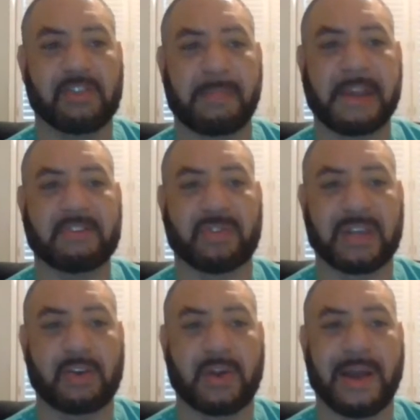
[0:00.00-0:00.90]
is just to make sure
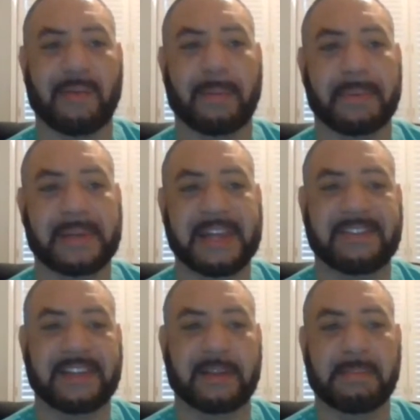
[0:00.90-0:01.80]
that you're not
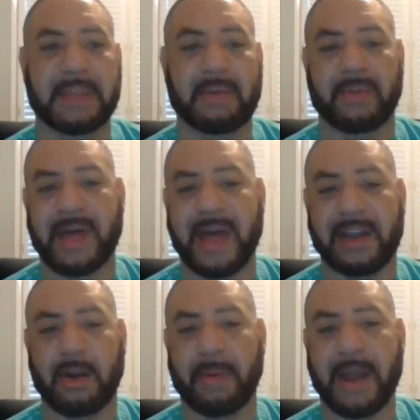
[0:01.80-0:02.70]
replacing the meat with
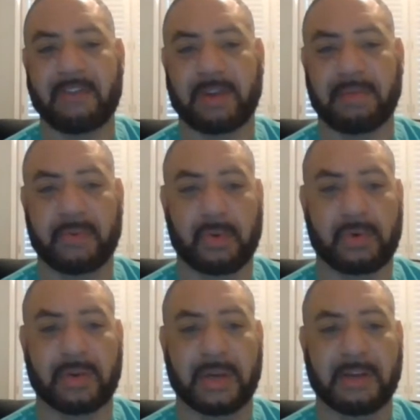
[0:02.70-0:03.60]
high carbohydrate
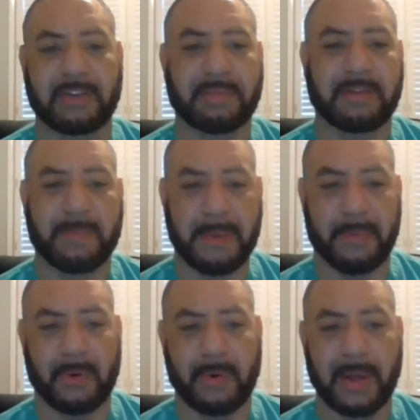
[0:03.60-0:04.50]
food. Sometimes
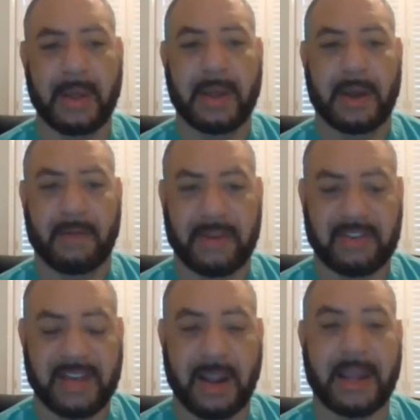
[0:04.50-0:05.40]
people are
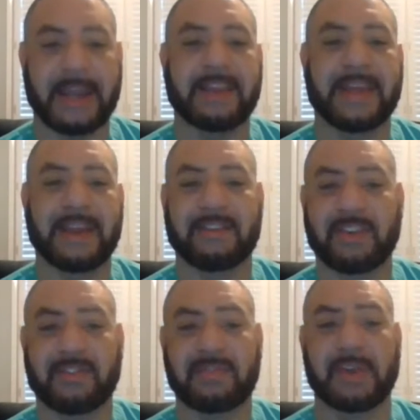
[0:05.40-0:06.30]
vegetarian and
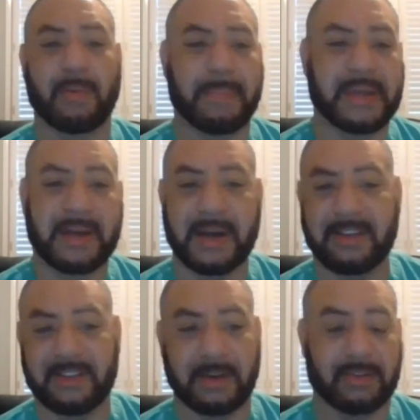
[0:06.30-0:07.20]
it's just,
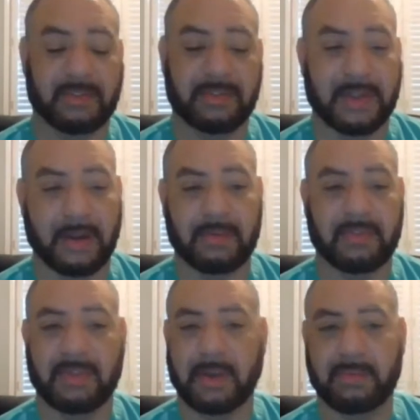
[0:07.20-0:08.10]
because
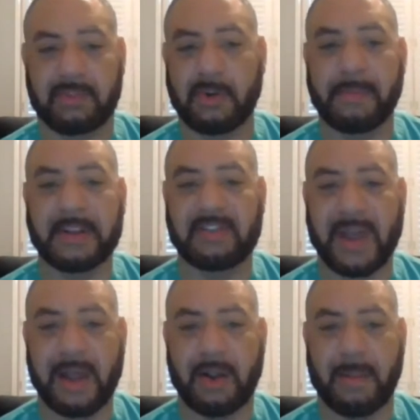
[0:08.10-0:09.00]
there's so
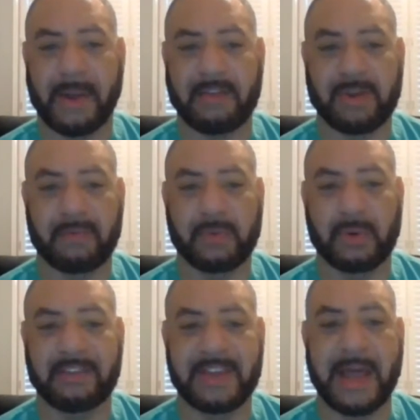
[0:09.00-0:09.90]
much high carbohydrate
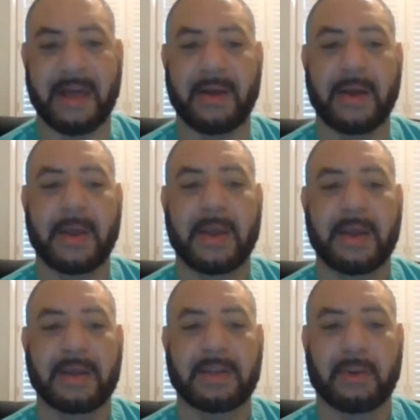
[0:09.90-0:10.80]
food, it's not,
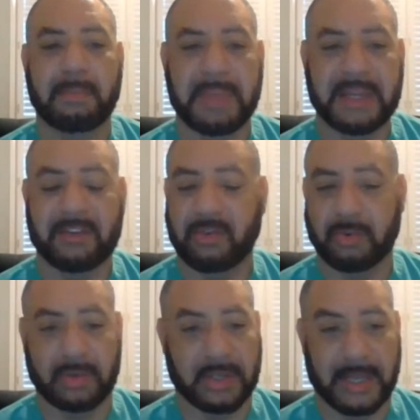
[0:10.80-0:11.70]
meat
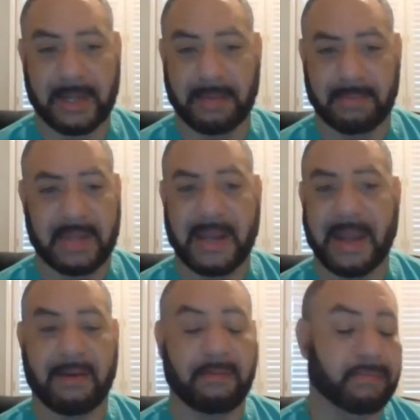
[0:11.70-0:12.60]
certainly
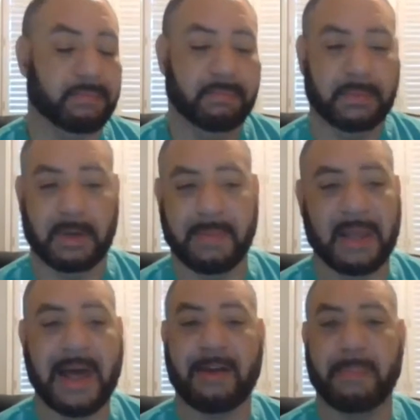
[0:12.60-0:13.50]
there can
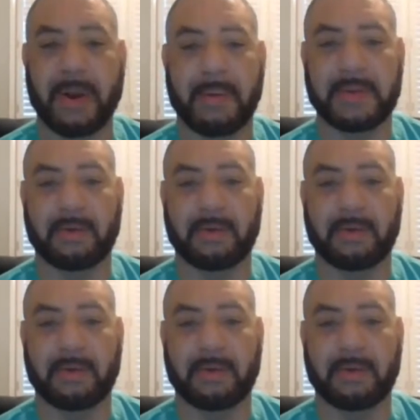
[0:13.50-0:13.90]
be a lot of